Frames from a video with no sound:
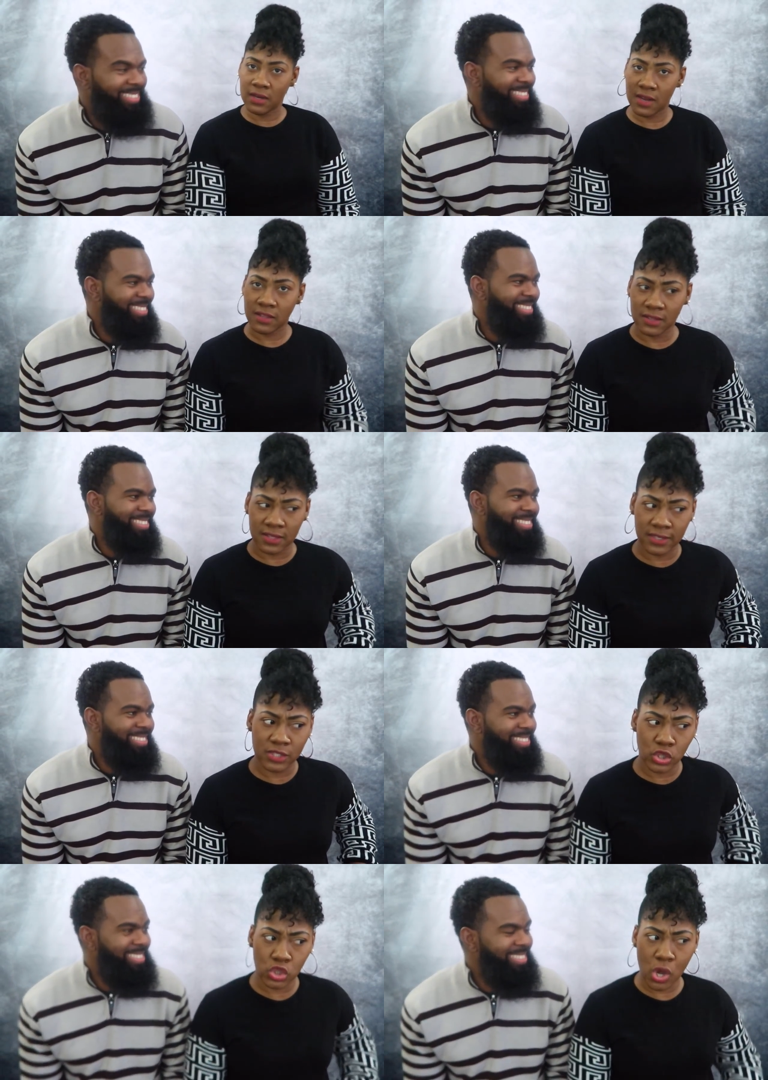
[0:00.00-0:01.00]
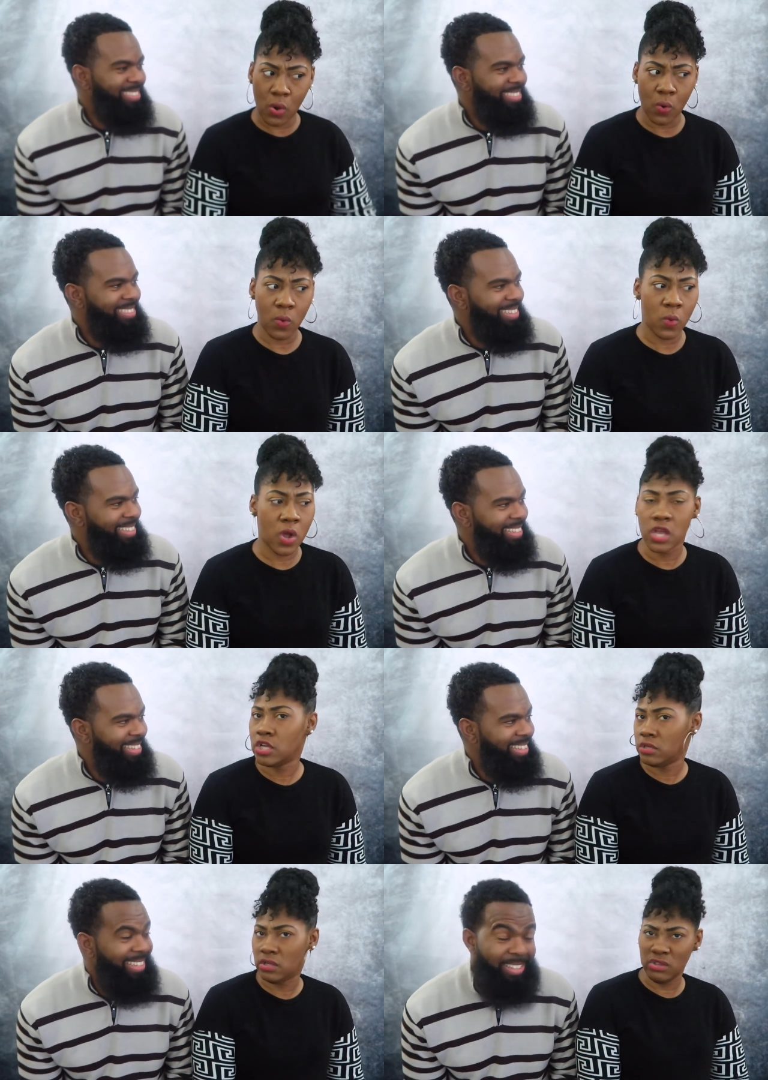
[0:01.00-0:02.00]
Speaker 1: And another thing. So
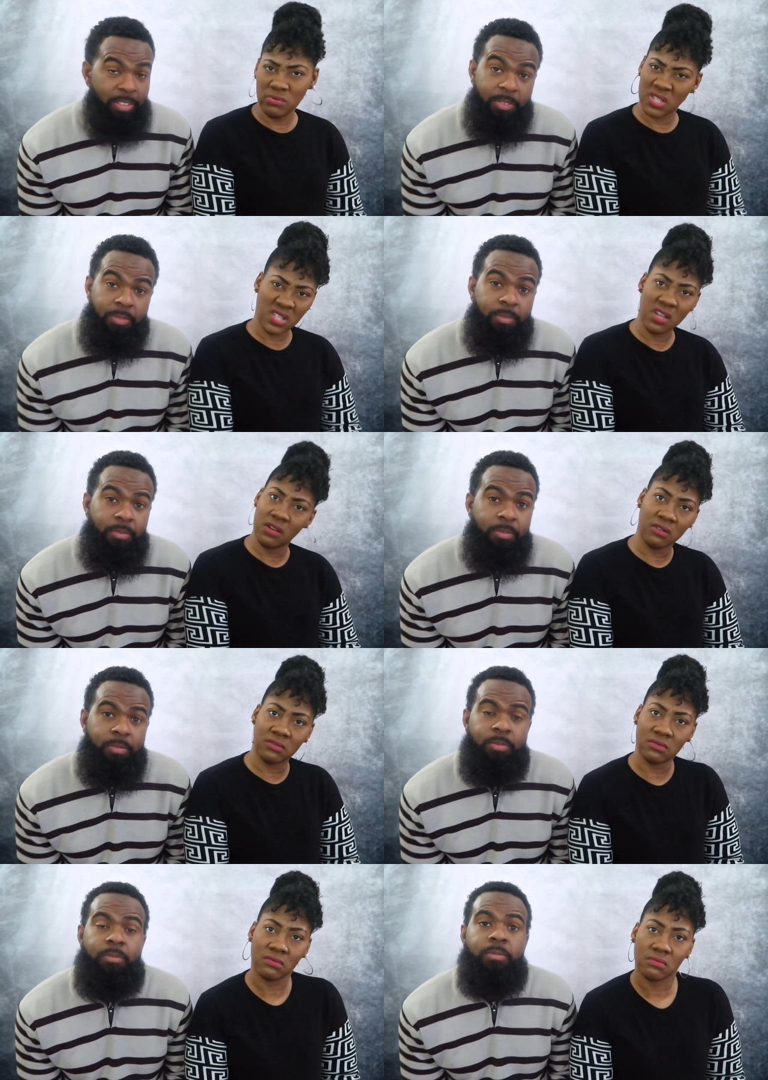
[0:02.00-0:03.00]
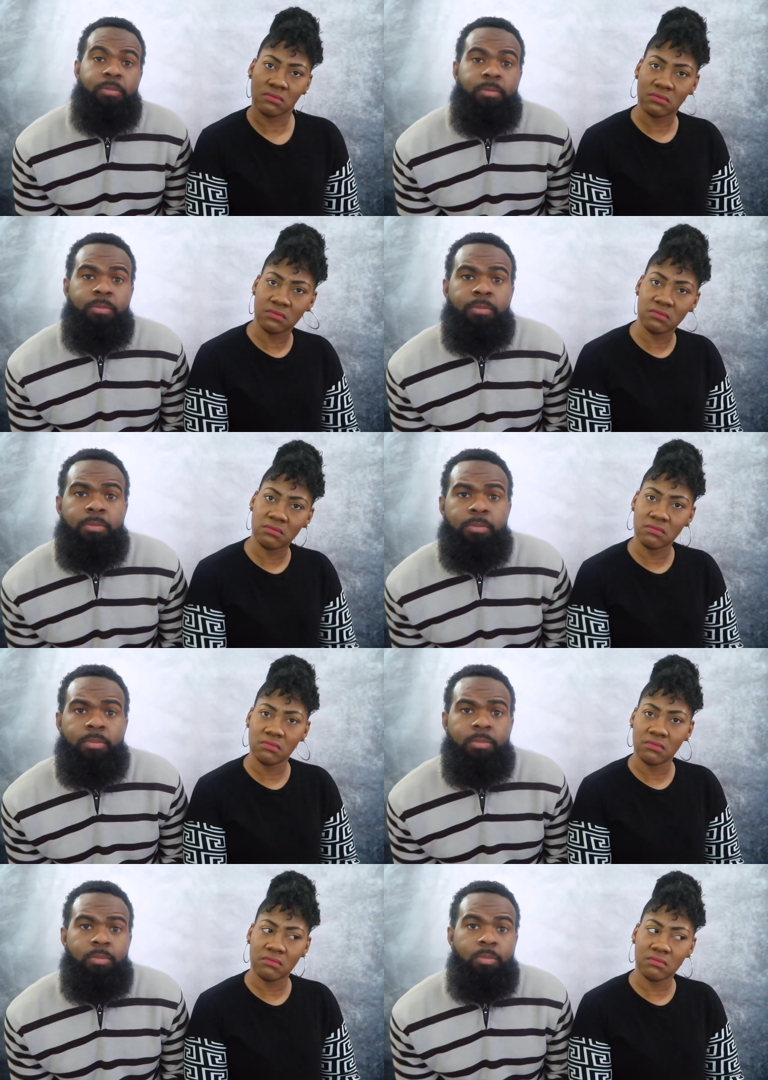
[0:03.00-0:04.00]
you still...
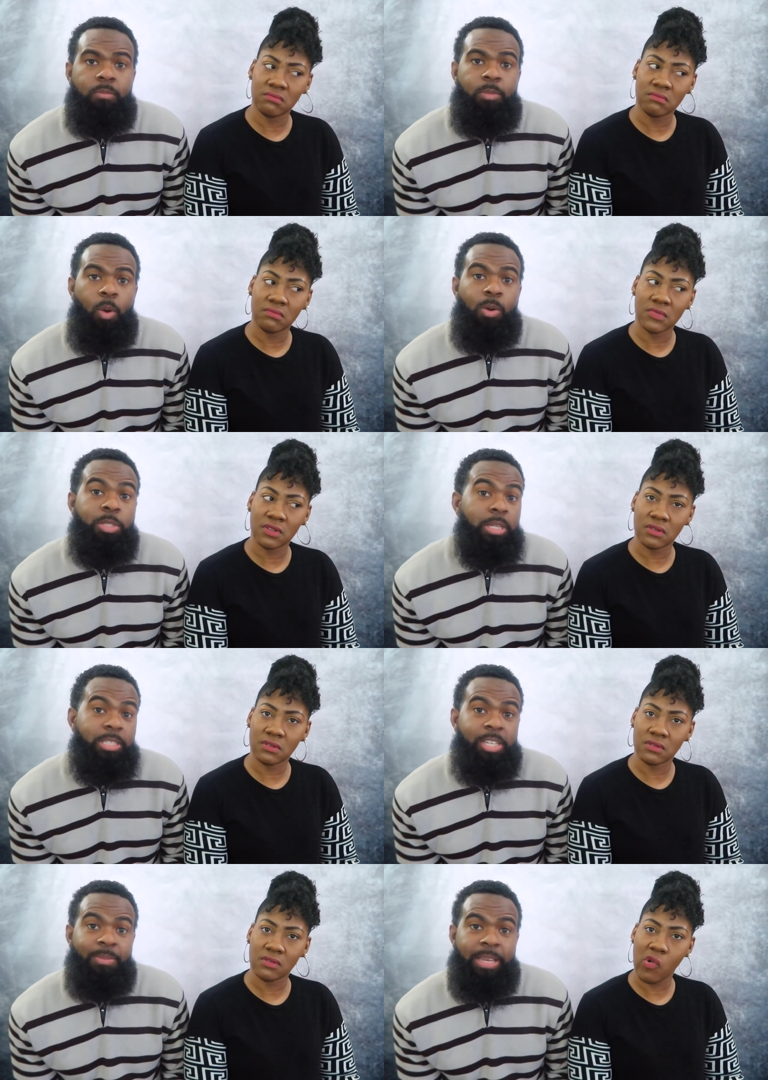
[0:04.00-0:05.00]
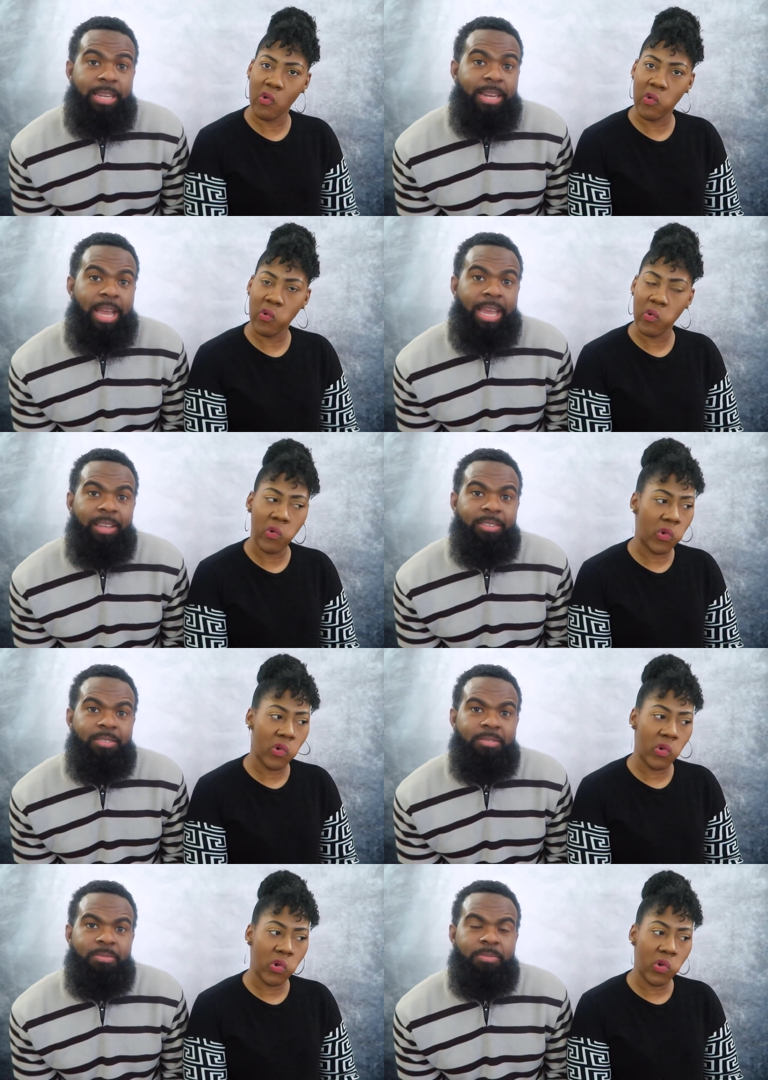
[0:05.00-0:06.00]
Speaker 2: Going to the gym late at night.
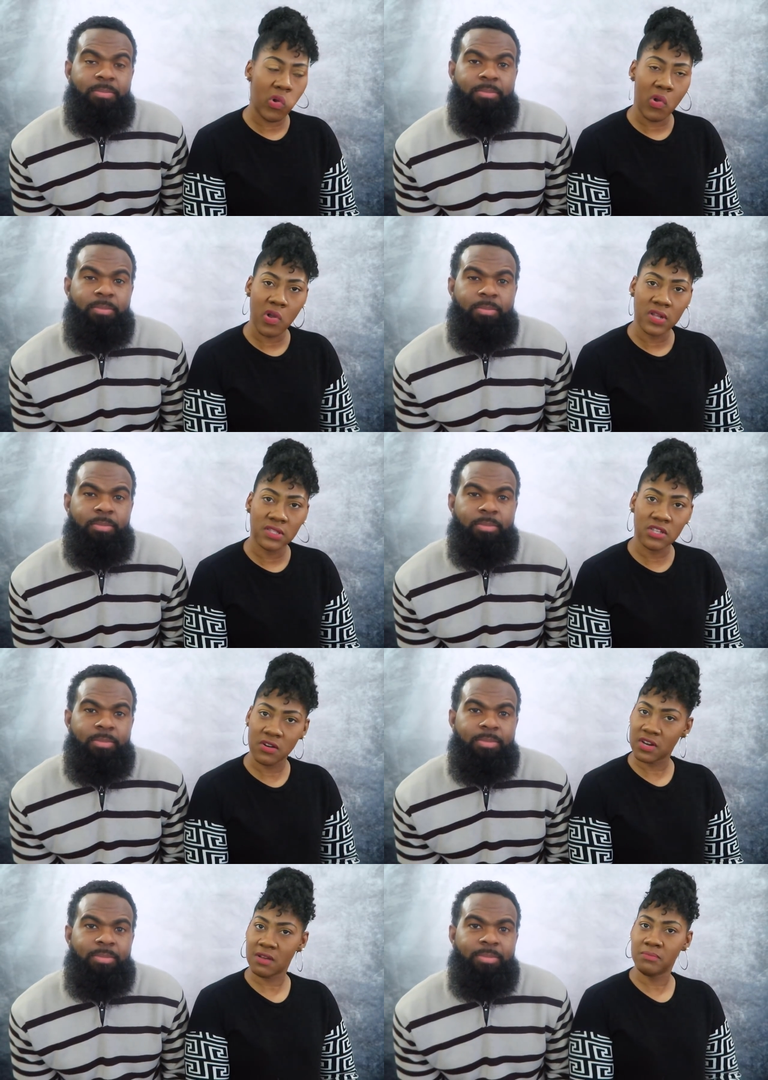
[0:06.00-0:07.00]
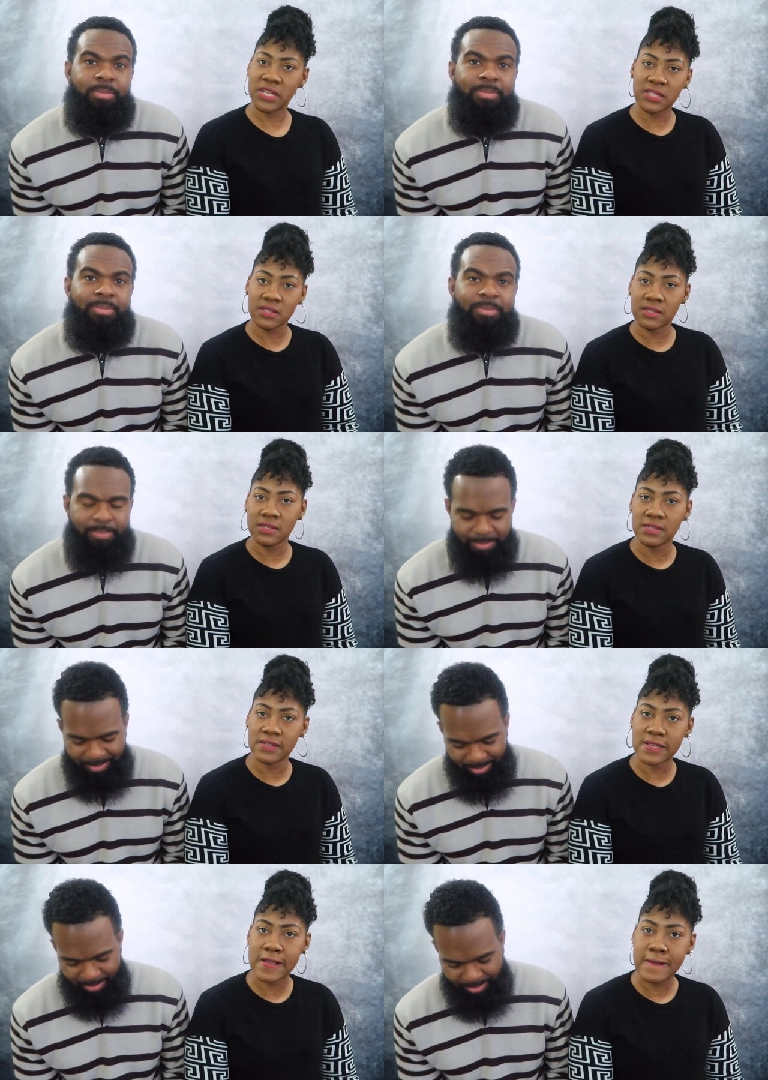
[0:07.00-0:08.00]
Speaker 1: Turning up missing.
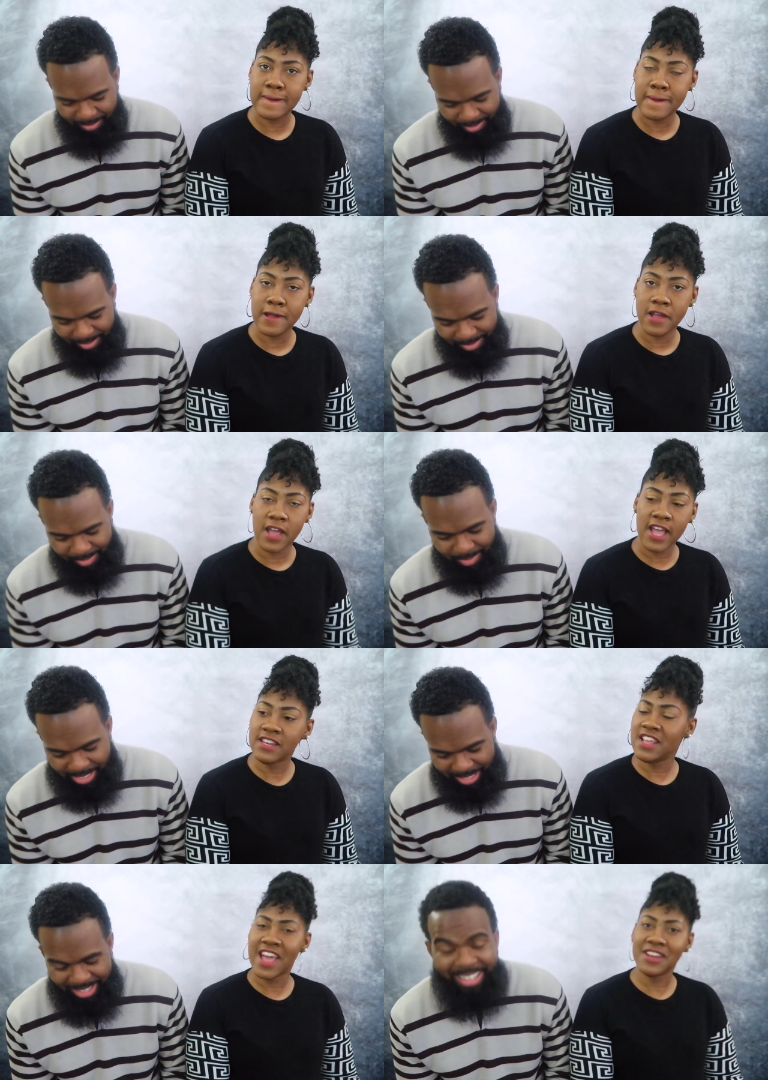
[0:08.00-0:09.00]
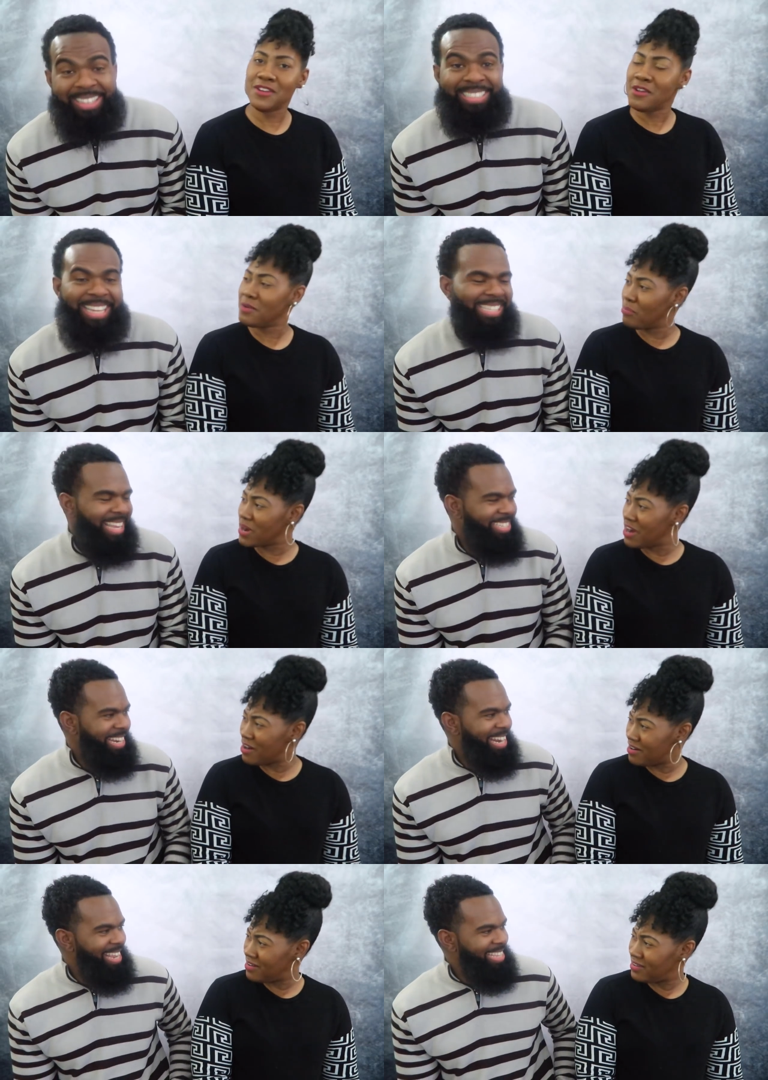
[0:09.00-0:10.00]
Hmm. And they had the nerve Say, to bring
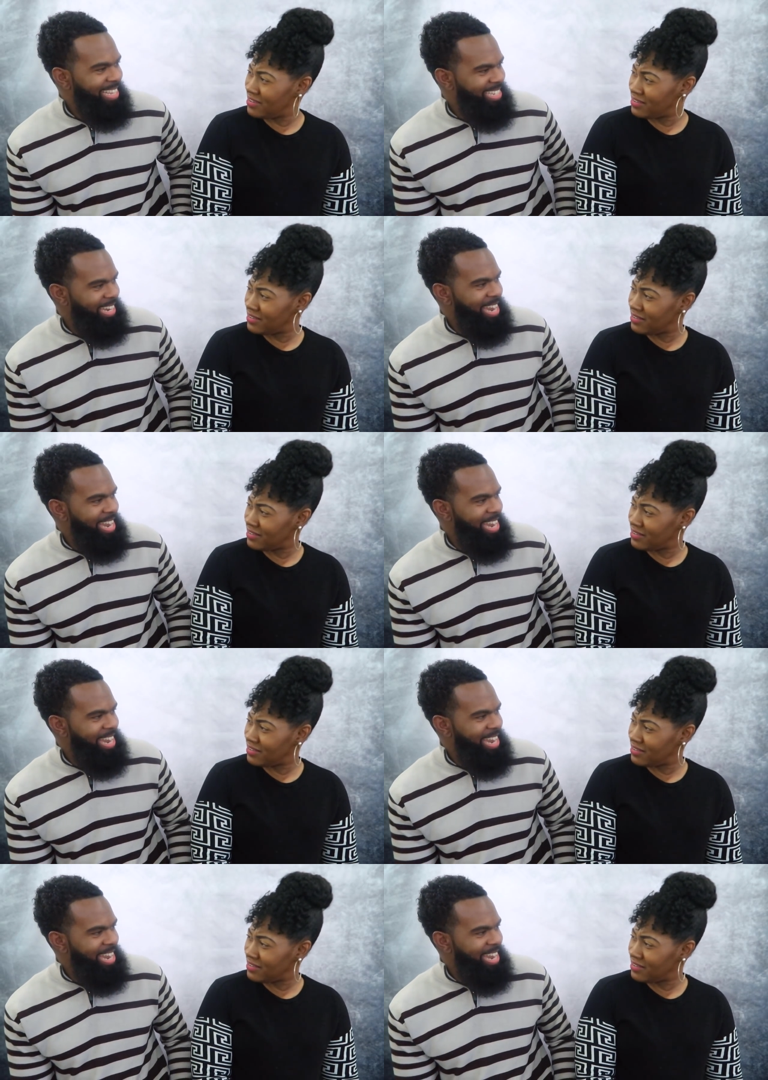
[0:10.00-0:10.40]
that her.
Speaker 2: chick, that